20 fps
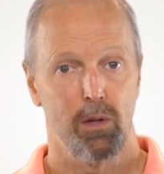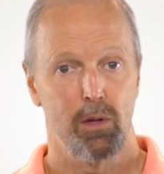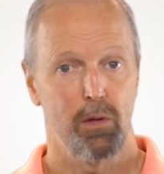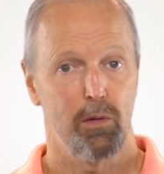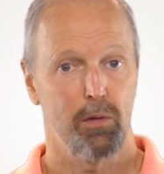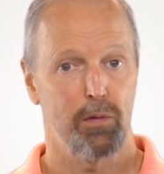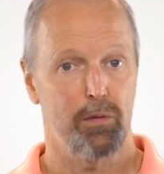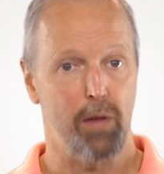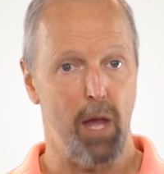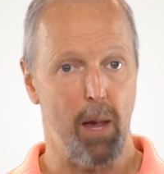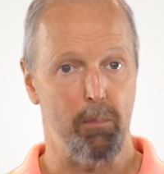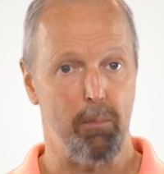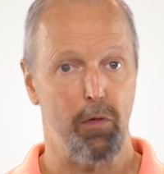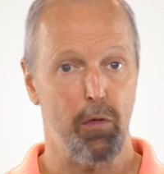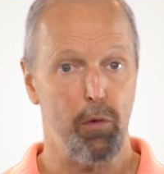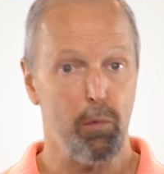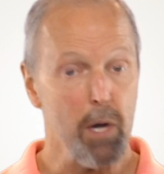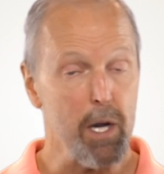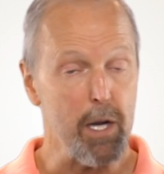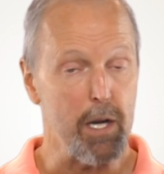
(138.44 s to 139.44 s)
Step
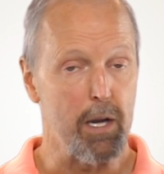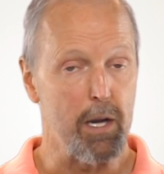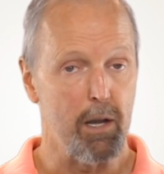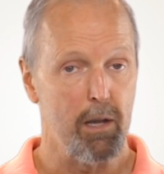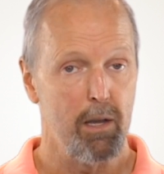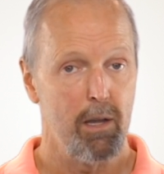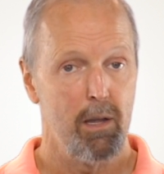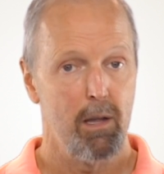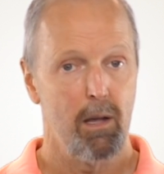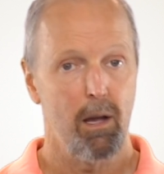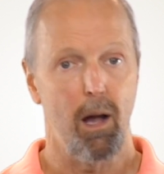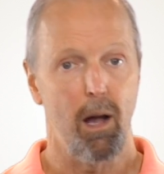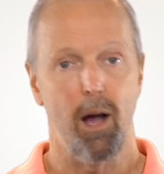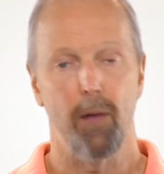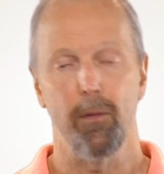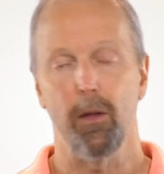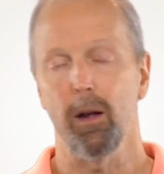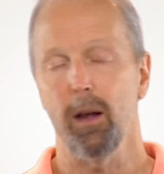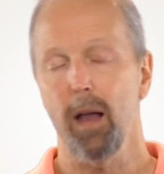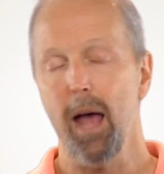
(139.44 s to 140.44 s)
3.
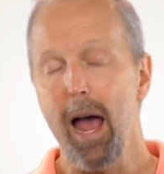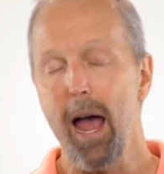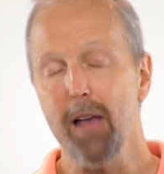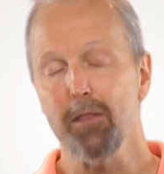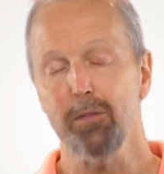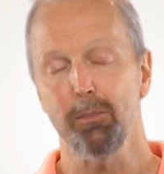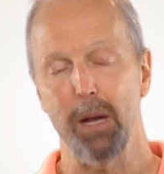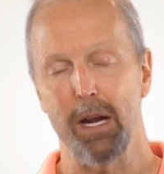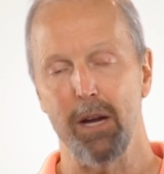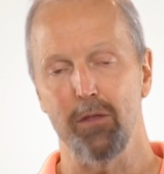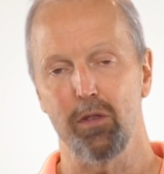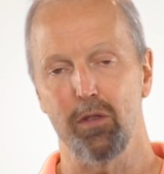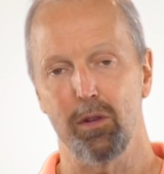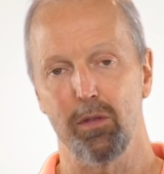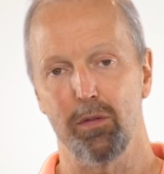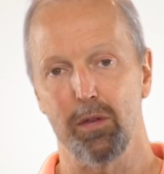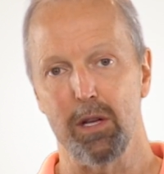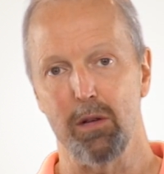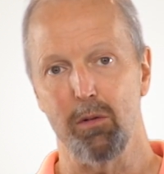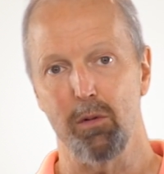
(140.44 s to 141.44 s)
On the last page of the
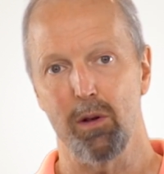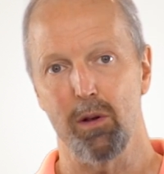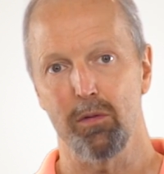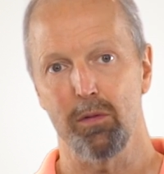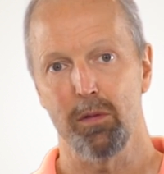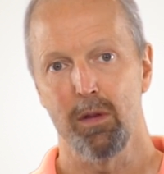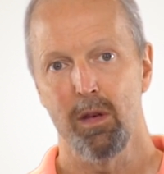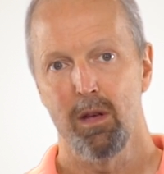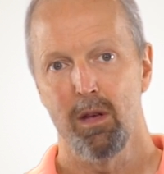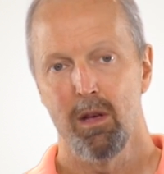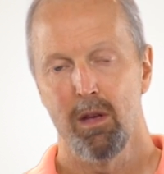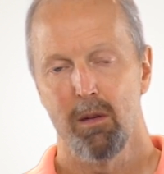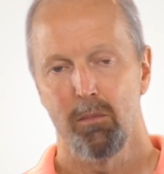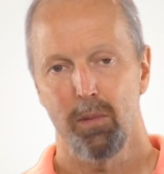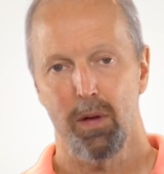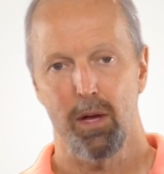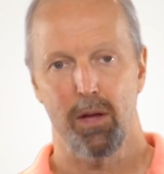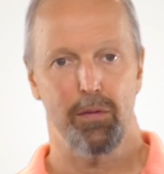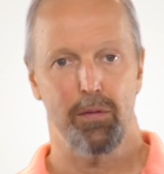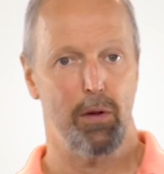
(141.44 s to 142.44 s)
sequence,
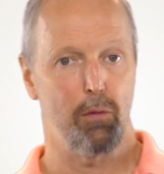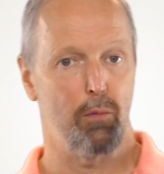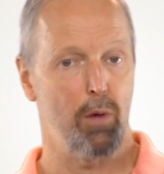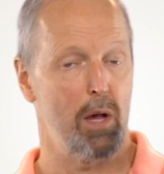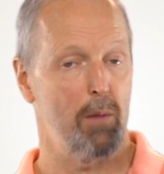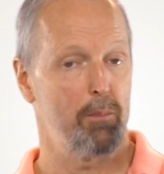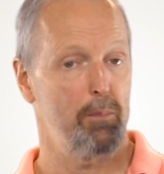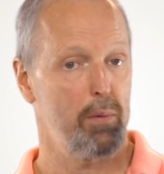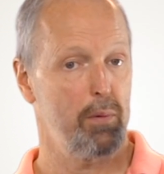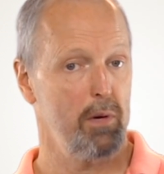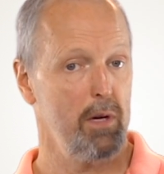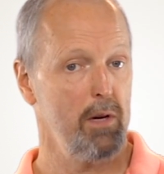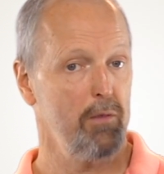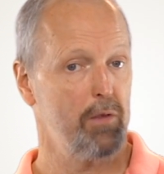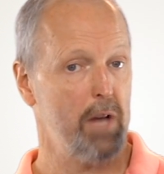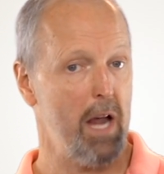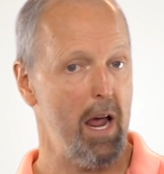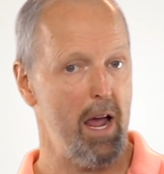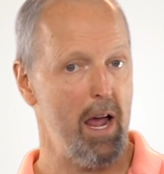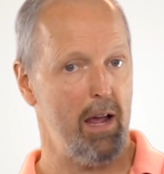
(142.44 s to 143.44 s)
place a rel prev
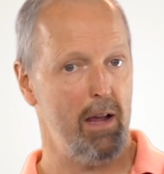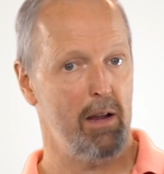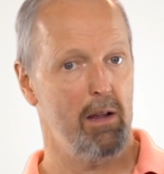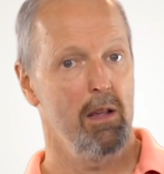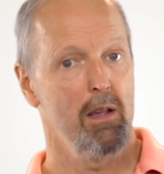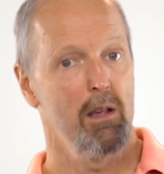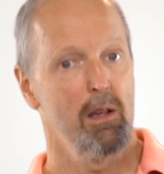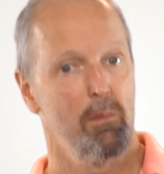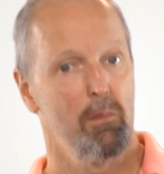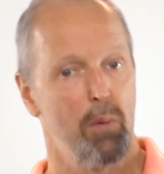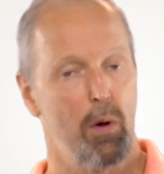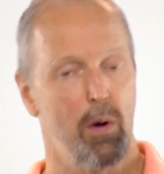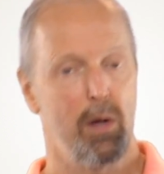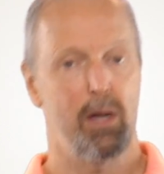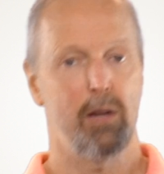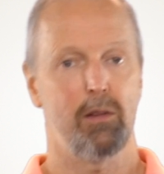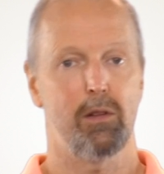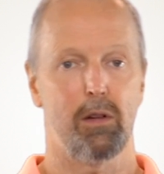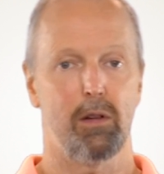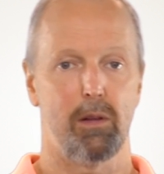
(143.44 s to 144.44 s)
tag
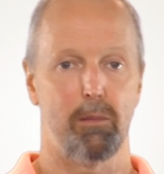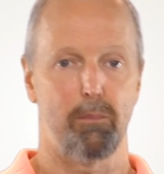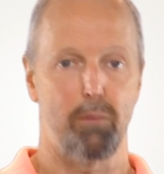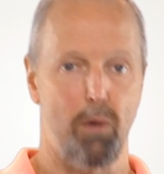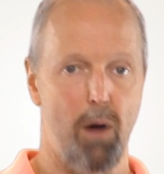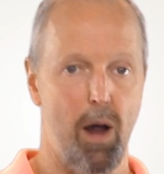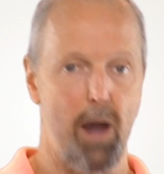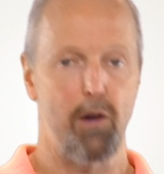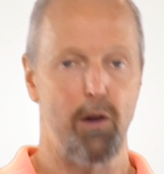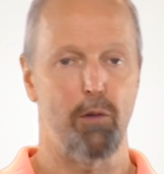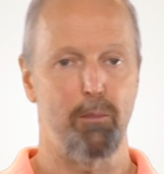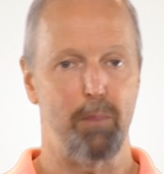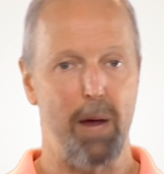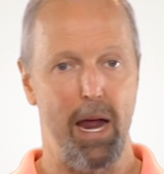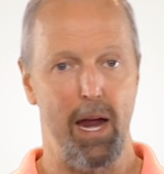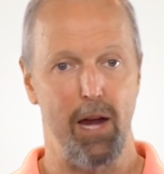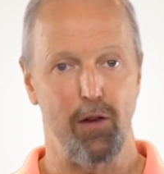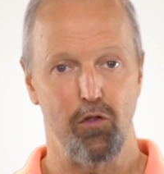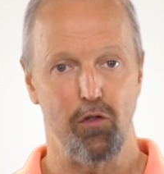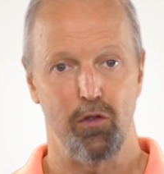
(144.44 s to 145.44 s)
pointing to the prior
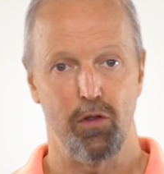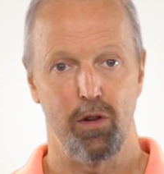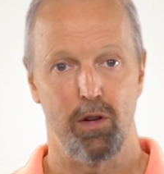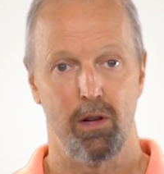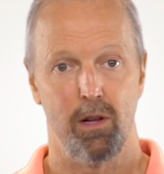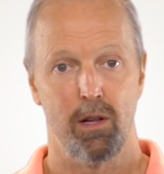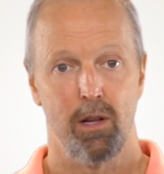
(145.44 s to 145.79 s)
page.